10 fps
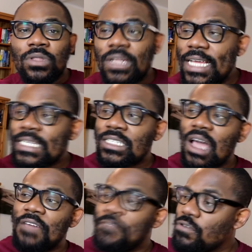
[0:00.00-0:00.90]
The latest
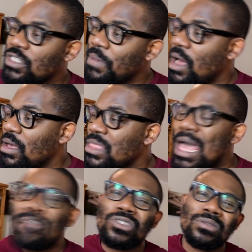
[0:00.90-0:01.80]
iPhone is about
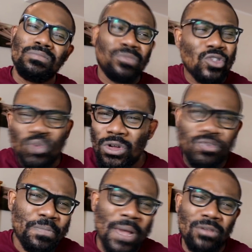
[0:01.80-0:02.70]

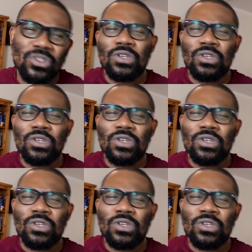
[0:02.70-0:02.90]
£1,200 or